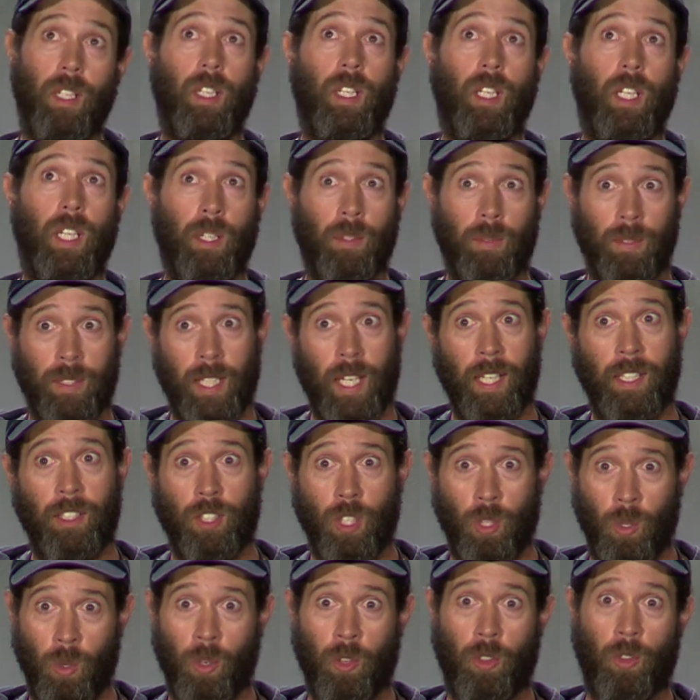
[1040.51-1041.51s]
And it would take
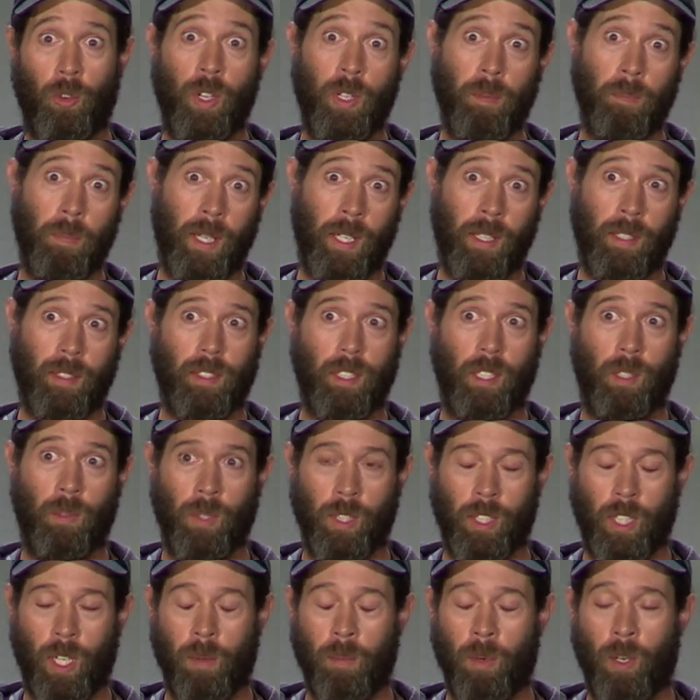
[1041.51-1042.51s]
two or three minutes, and he would
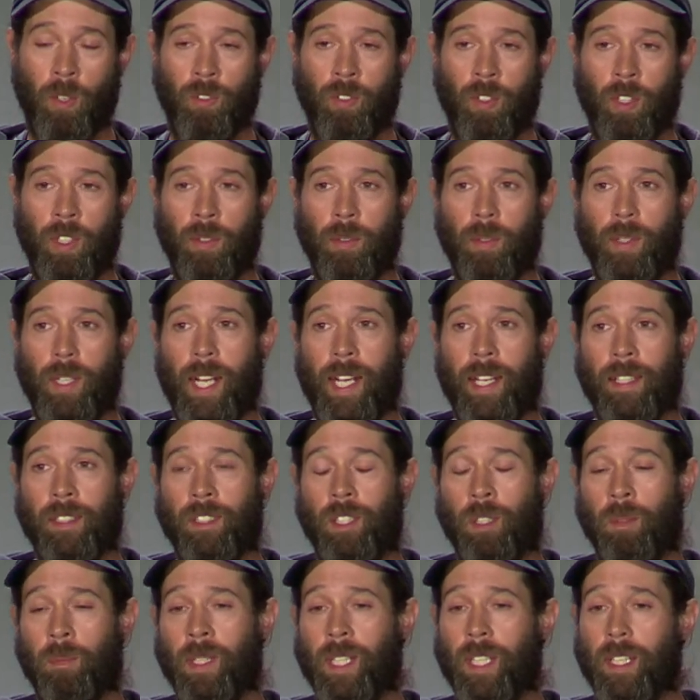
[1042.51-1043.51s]
come over and he would
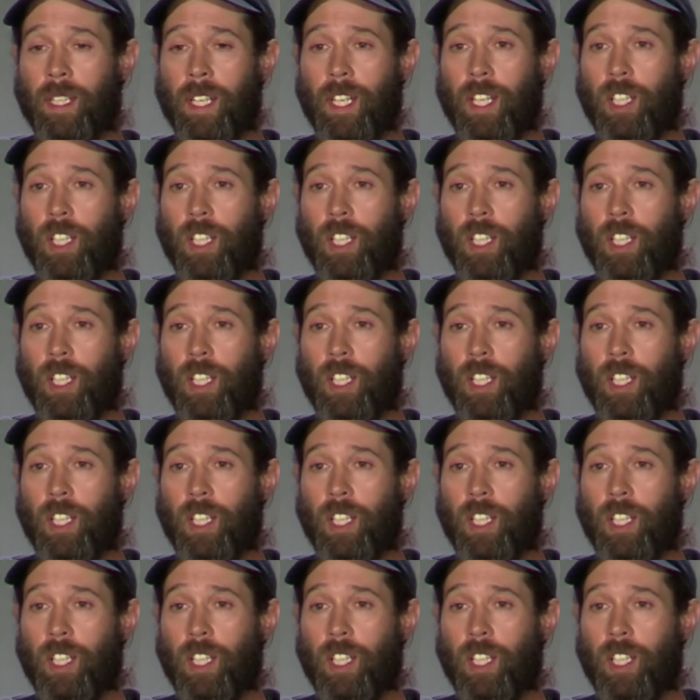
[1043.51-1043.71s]
answer me.